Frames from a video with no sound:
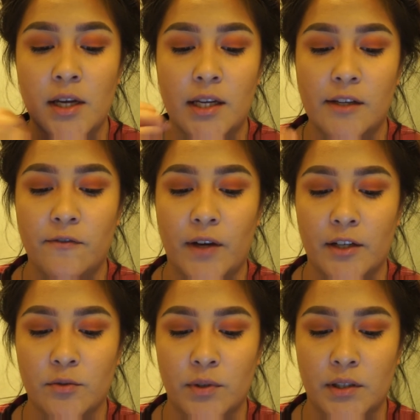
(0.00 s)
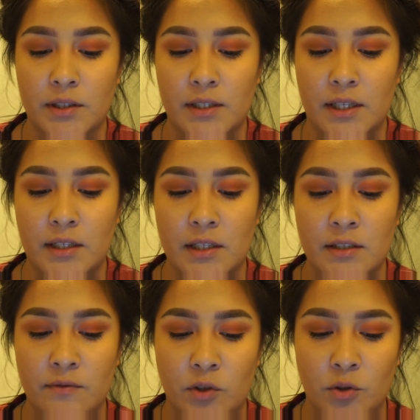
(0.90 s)
effect when the skin
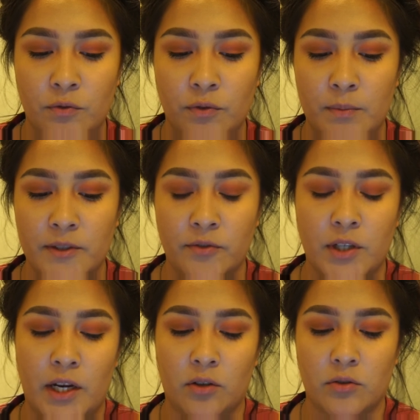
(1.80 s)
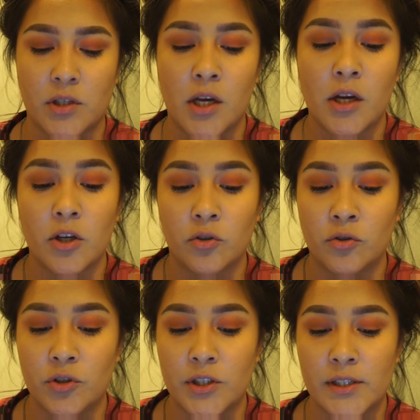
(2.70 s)
is viewed from different angles.
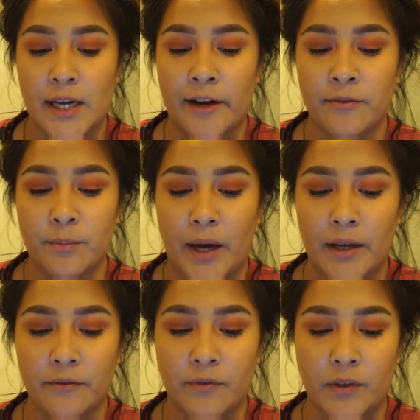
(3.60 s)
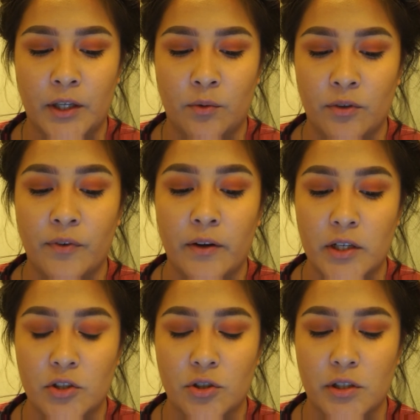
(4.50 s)
Gucci Satin Matte Liquid
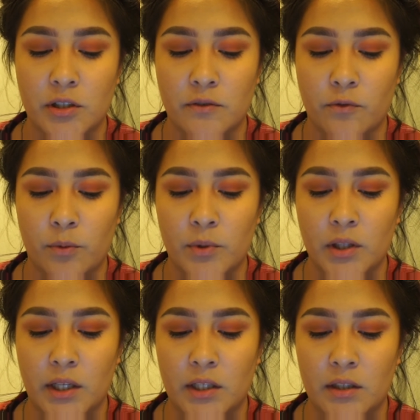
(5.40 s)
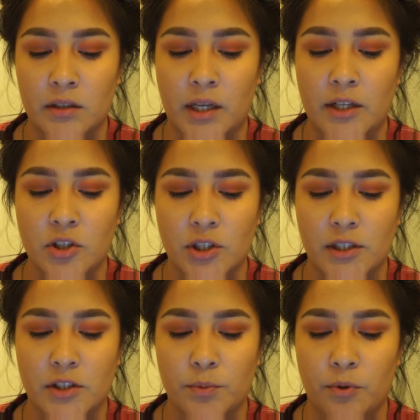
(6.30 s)
Foundation is formulated in 8
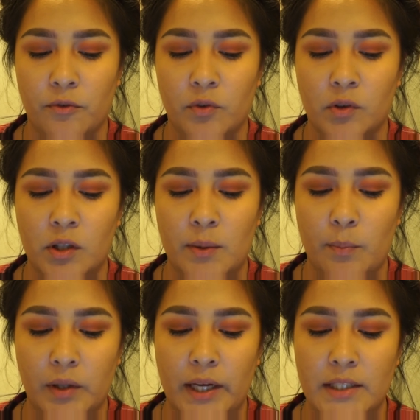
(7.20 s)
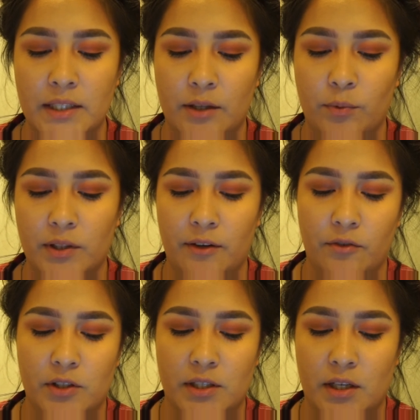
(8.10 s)
shades to perfectly blend in with
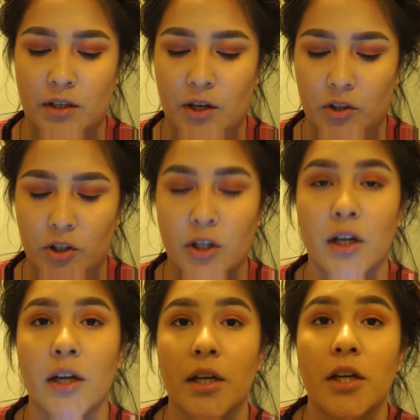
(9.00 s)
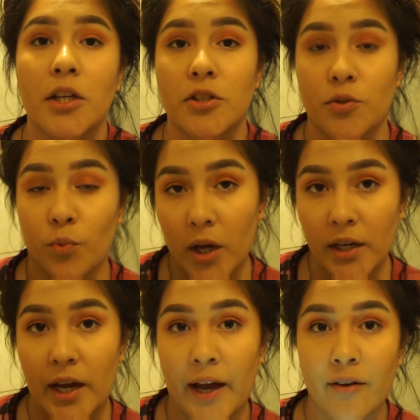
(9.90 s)
every skin color. So
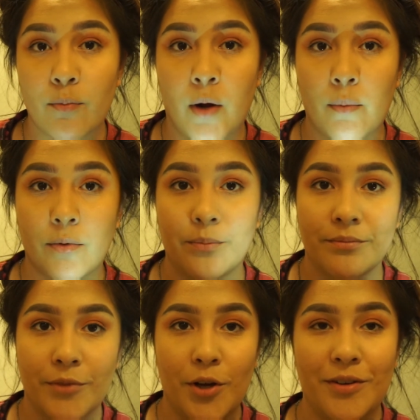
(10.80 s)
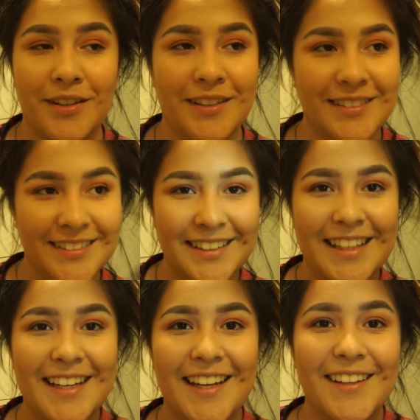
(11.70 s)
one, I have a problem
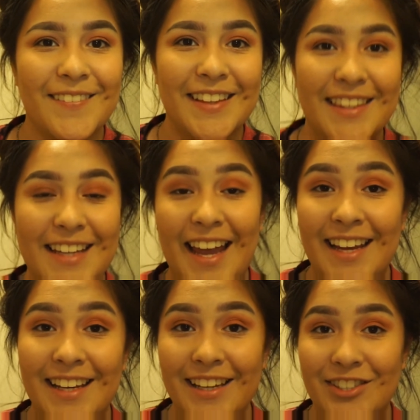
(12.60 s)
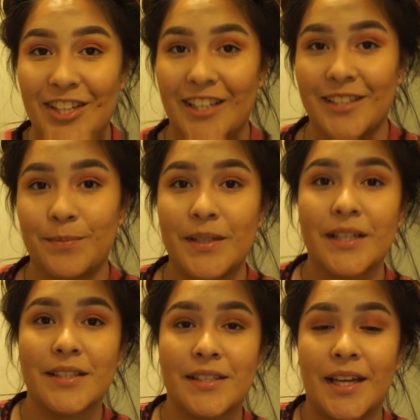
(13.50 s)
with the 8 shades,
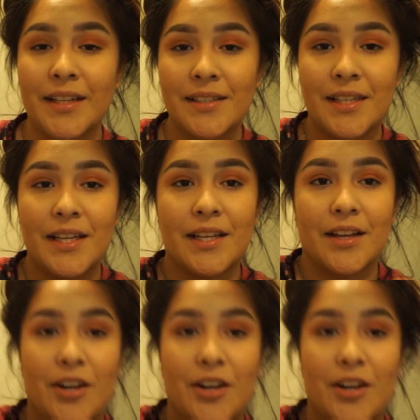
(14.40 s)
because that's like